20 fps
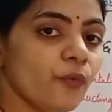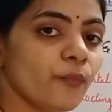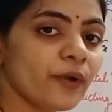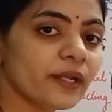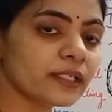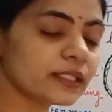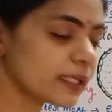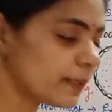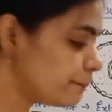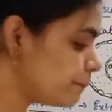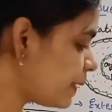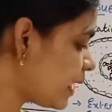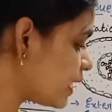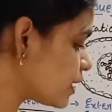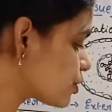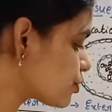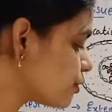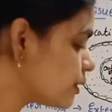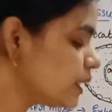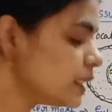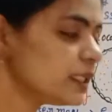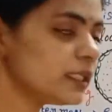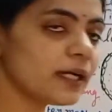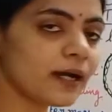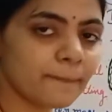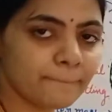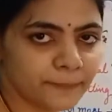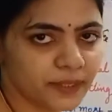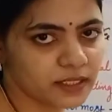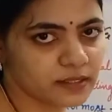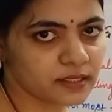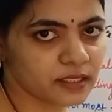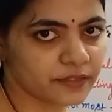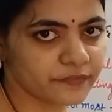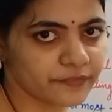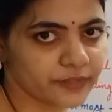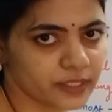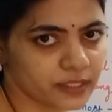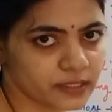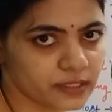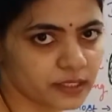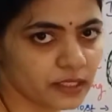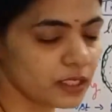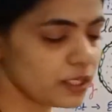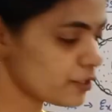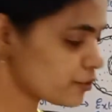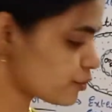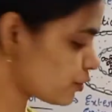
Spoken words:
when compared to the upper surface.